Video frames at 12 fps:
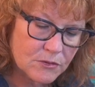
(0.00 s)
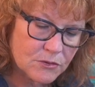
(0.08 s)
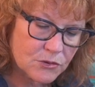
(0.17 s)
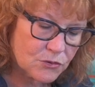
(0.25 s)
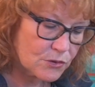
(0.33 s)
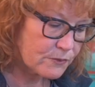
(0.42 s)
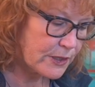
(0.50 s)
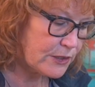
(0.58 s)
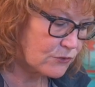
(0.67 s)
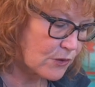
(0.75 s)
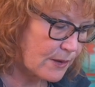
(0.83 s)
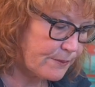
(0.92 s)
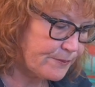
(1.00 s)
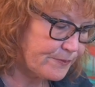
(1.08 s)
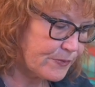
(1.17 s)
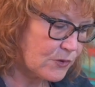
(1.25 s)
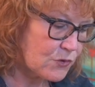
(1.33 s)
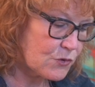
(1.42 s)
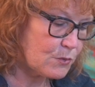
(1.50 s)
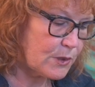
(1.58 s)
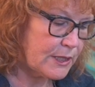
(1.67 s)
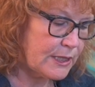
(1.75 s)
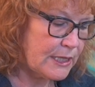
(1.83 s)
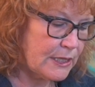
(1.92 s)
do the raindrop. There's
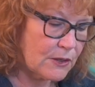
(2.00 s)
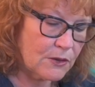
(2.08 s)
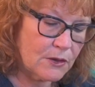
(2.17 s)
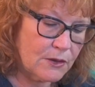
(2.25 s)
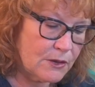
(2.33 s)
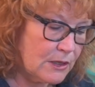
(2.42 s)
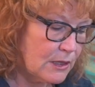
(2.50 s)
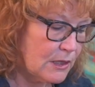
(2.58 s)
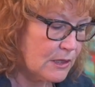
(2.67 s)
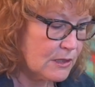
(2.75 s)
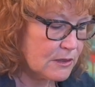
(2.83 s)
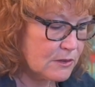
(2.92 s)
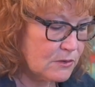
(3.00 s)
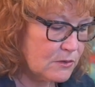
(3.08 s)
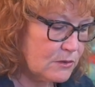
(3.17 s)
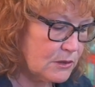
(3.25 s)
one here. So